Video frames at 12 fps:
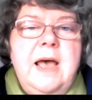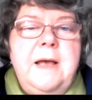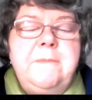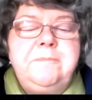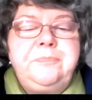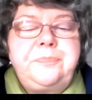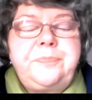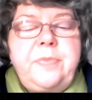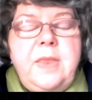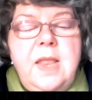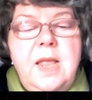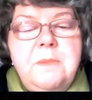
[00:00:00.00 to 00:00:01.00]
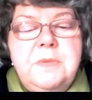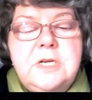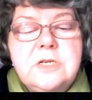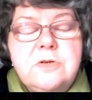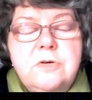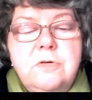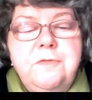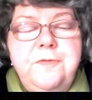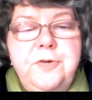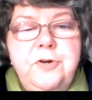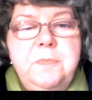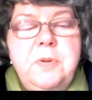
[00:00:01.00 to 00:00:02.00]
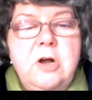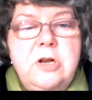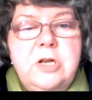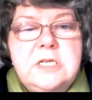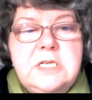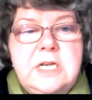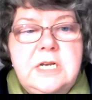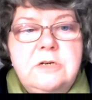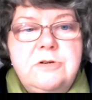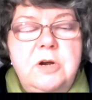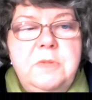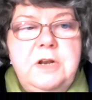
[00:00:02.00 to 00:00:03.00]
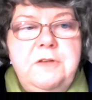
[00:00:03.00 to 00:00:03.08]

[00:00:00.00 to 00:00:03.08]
Um, but it's called food pollen syndrome.